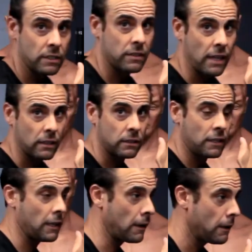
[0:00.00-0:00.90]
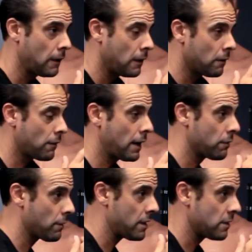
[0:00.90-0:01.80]
this angle in here,
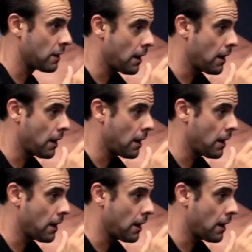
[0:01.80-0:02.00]
right? Raising